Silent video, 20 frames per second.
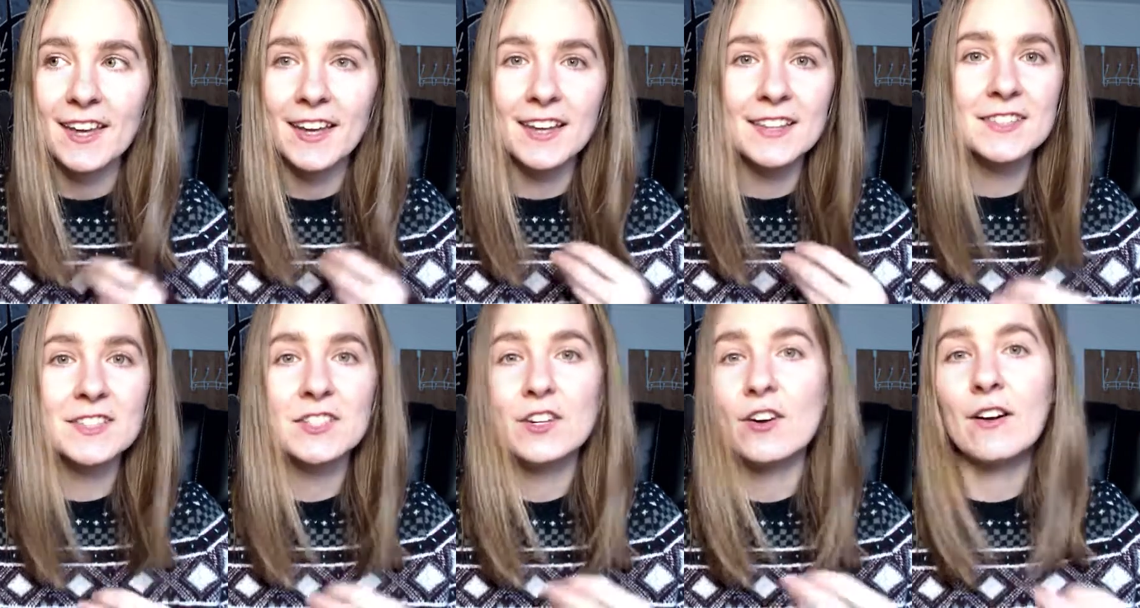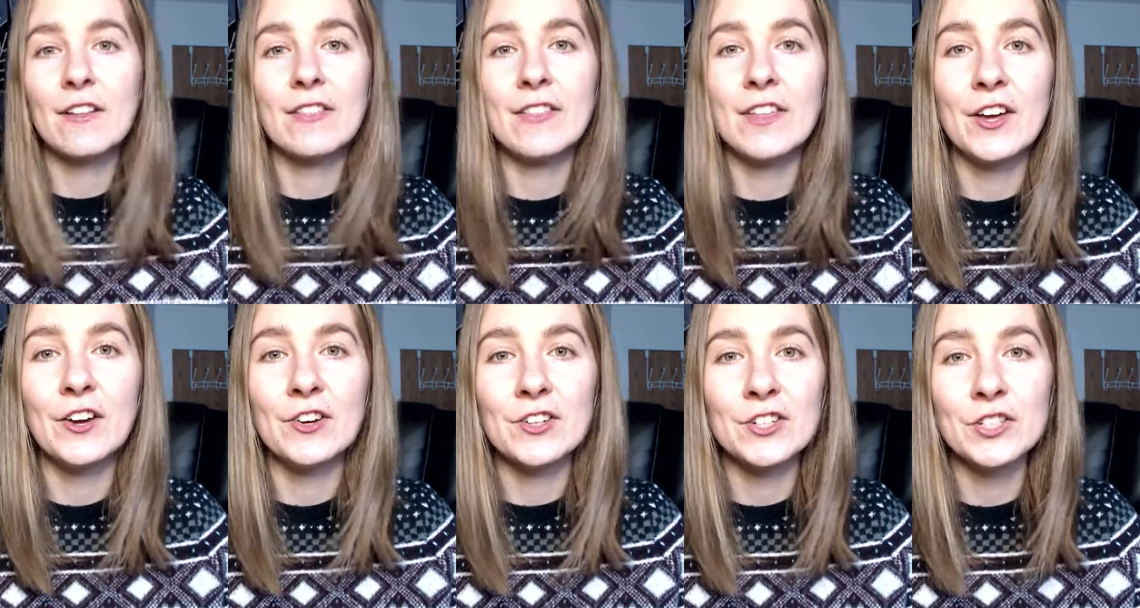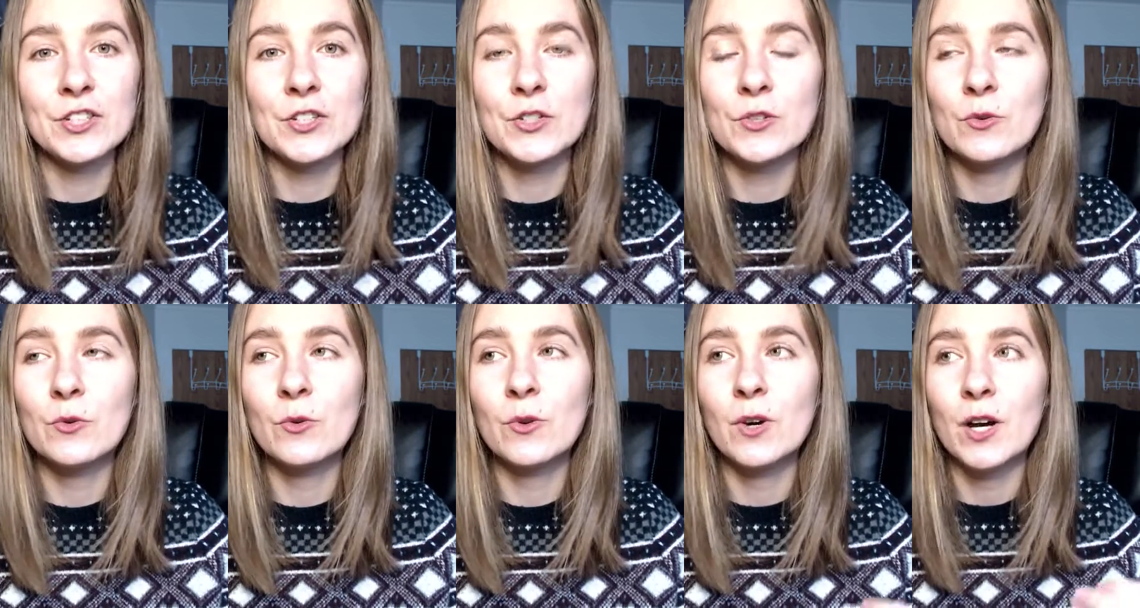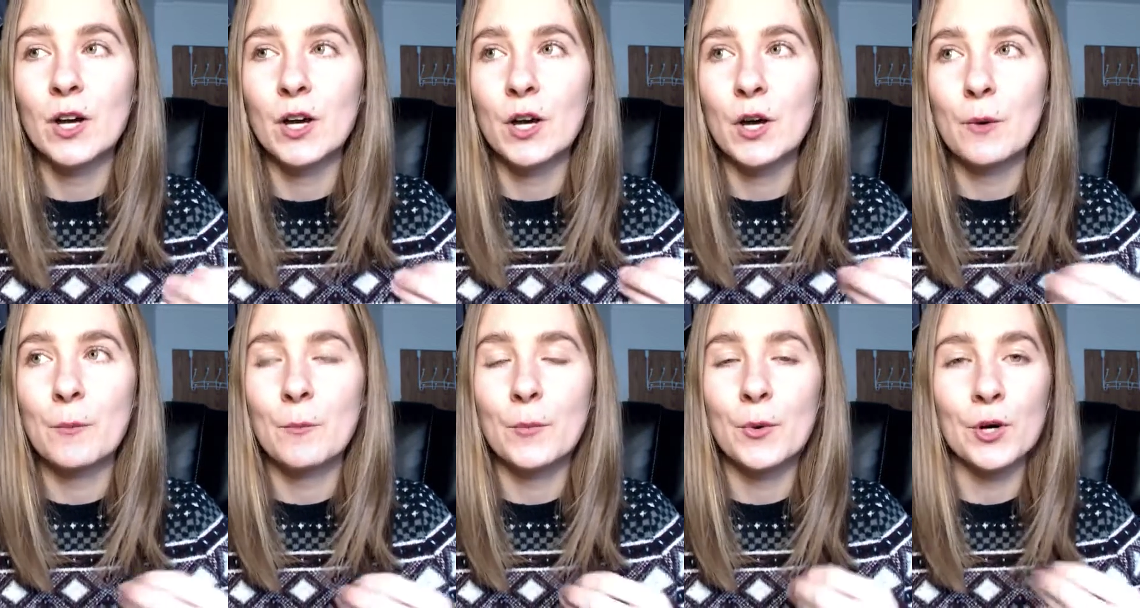It's not there to
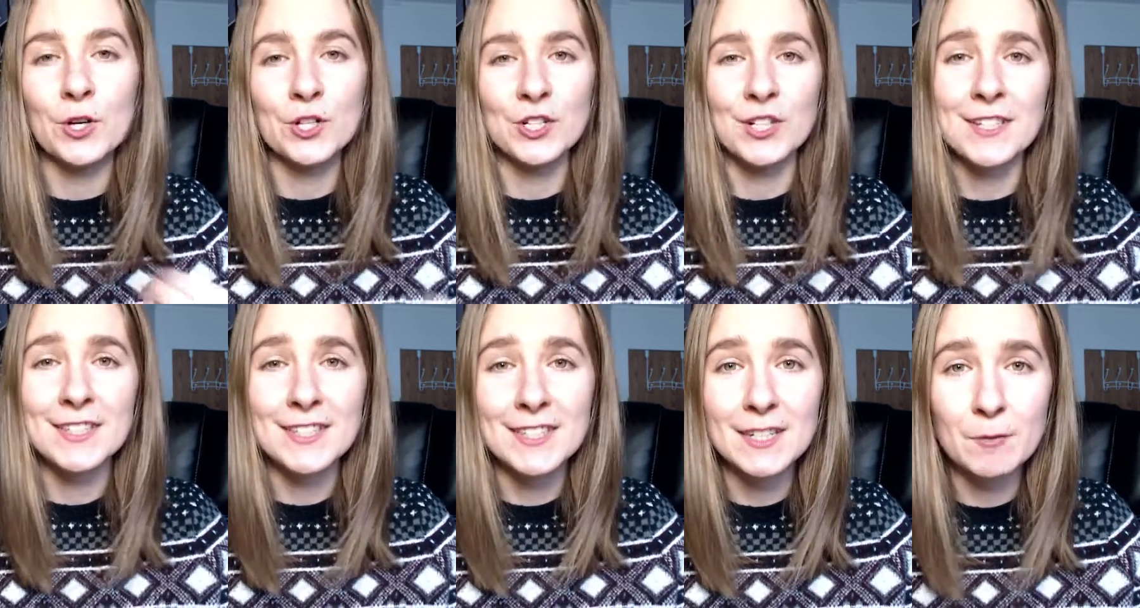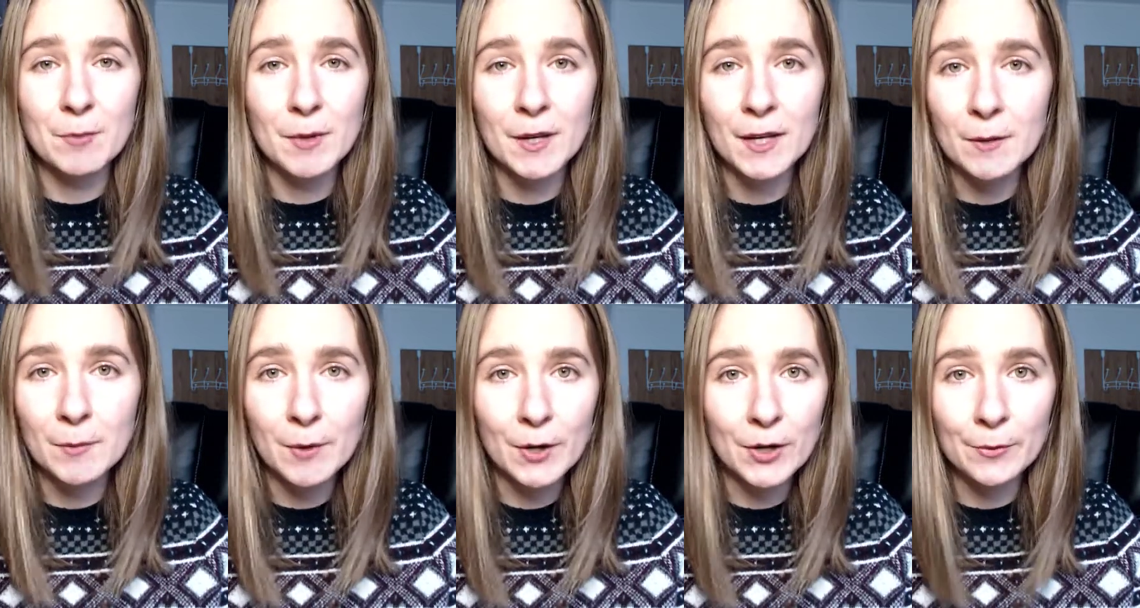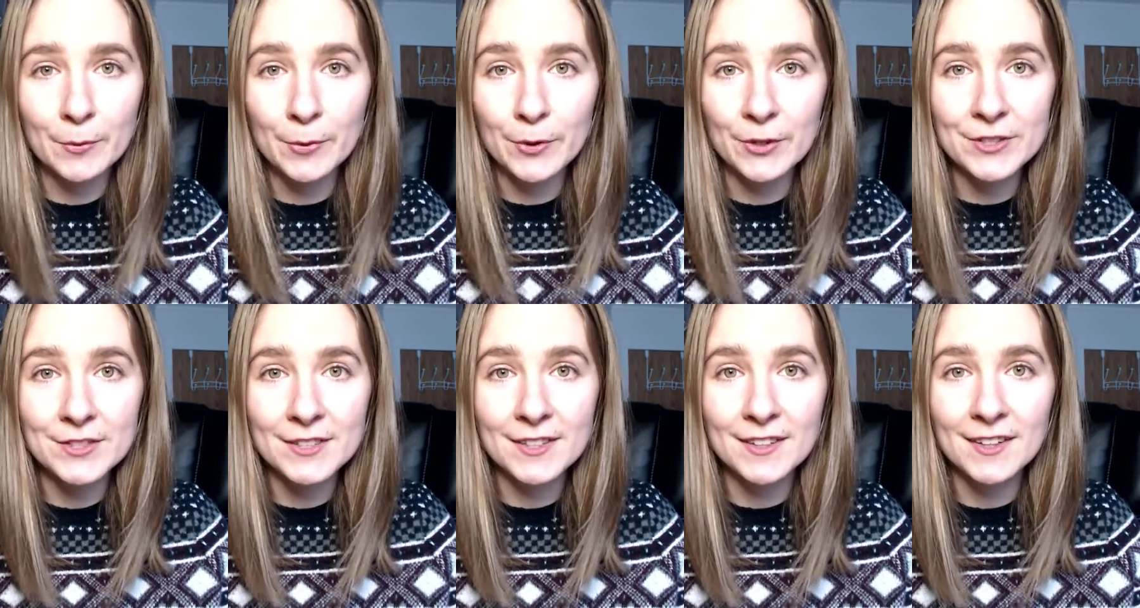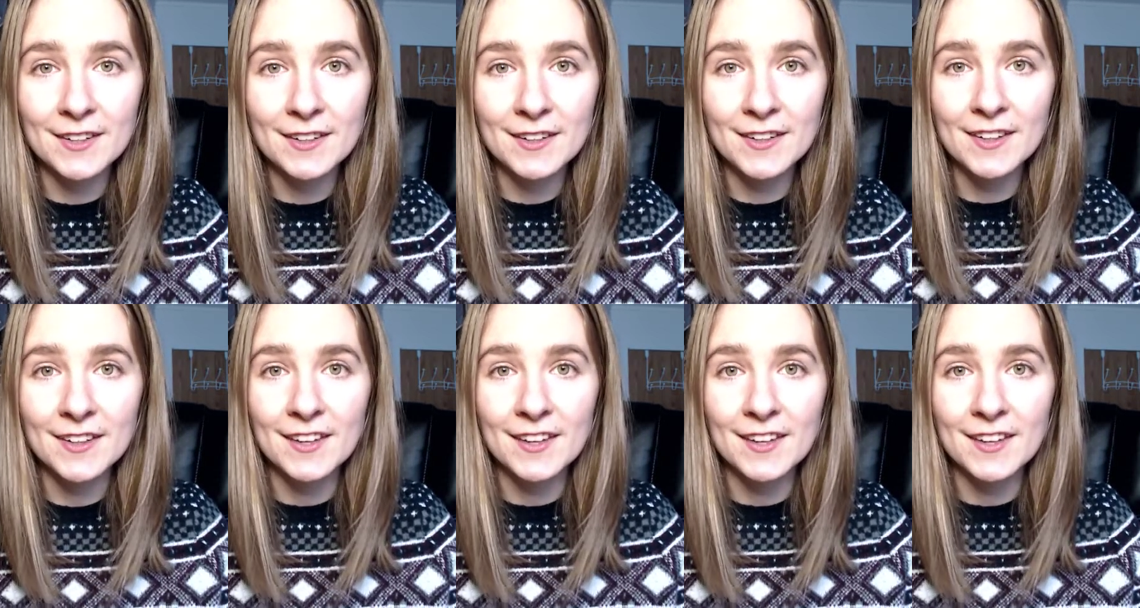push us into being a better person.